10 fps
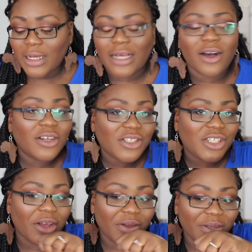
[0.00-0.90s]
I can't
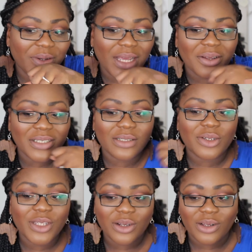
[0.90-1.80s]
show you now because I've
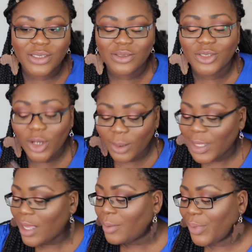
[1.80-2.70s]
got the gloss on top,